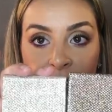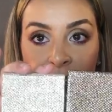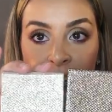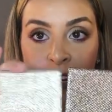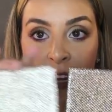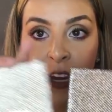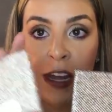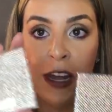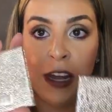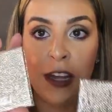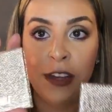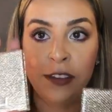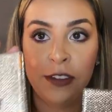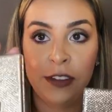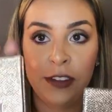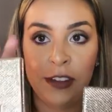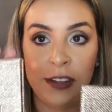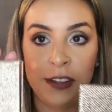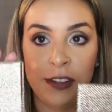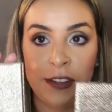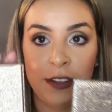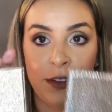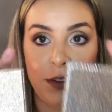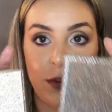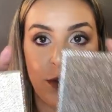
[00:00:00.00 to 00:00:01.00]
it. So
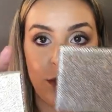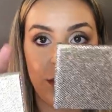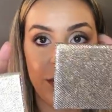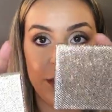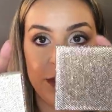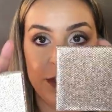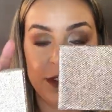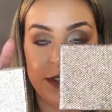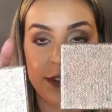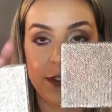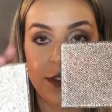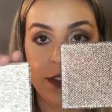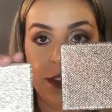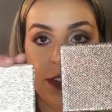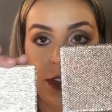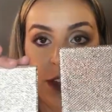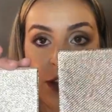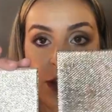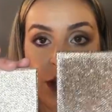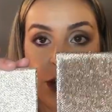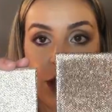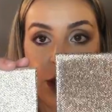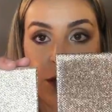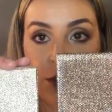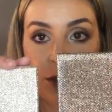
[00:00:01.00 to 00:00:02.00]
this is the old, this is
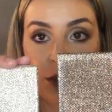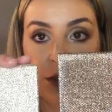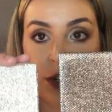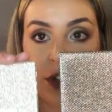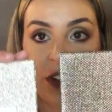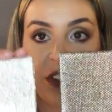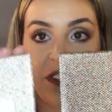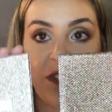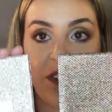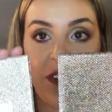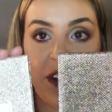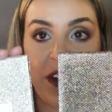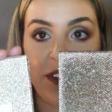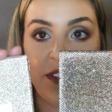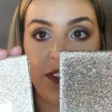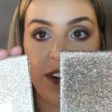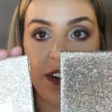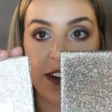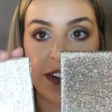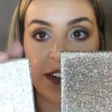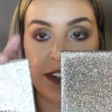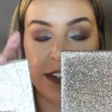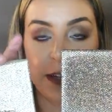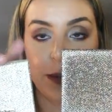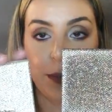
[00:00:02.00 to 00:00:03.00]
the new. So it's very,
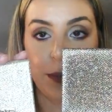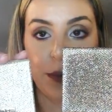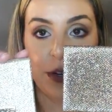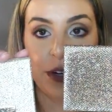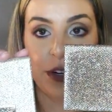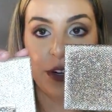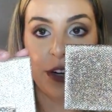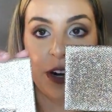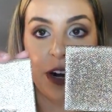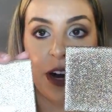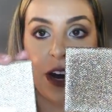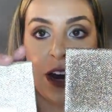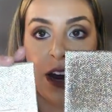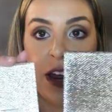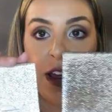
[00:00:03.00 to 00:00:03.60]
very similar.